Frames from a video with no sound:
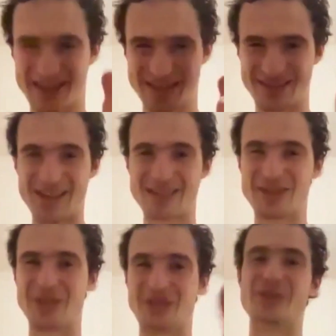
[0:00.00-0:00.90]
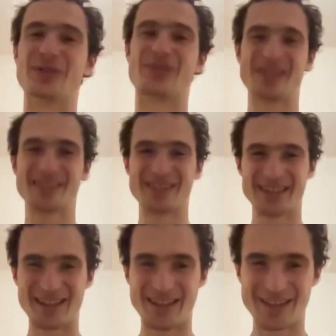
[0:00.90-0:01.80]
like that's the truth.
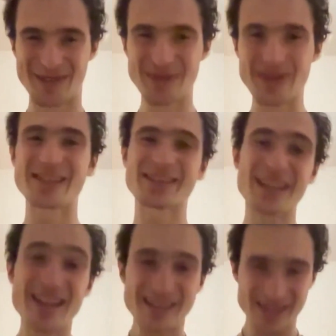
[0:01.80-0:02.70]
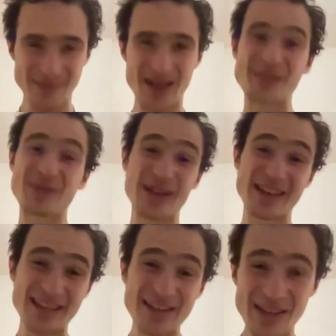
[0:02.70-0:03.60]
Which is sometimes funny,